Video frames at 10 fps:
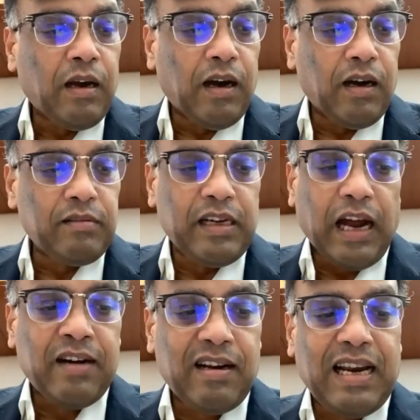The
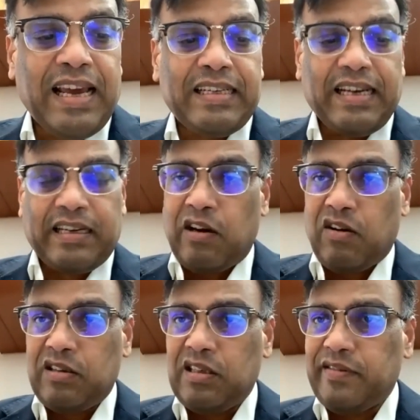underlying
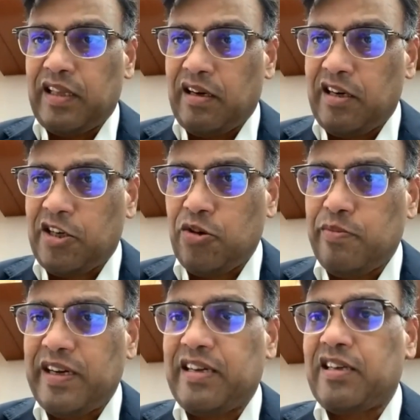technology, whether it
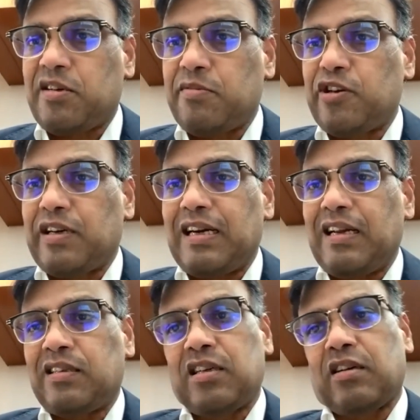should be a distributed
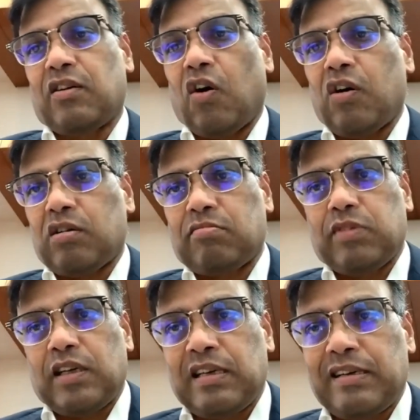ledger or
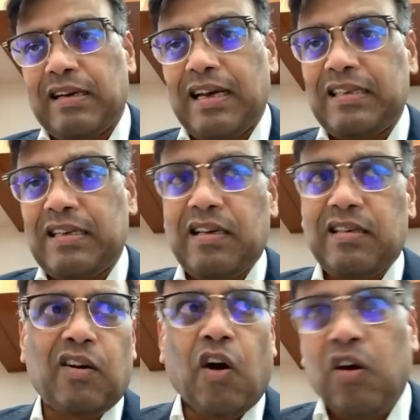a centralized
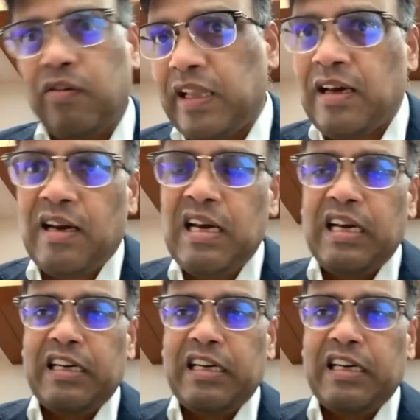ledger, or whether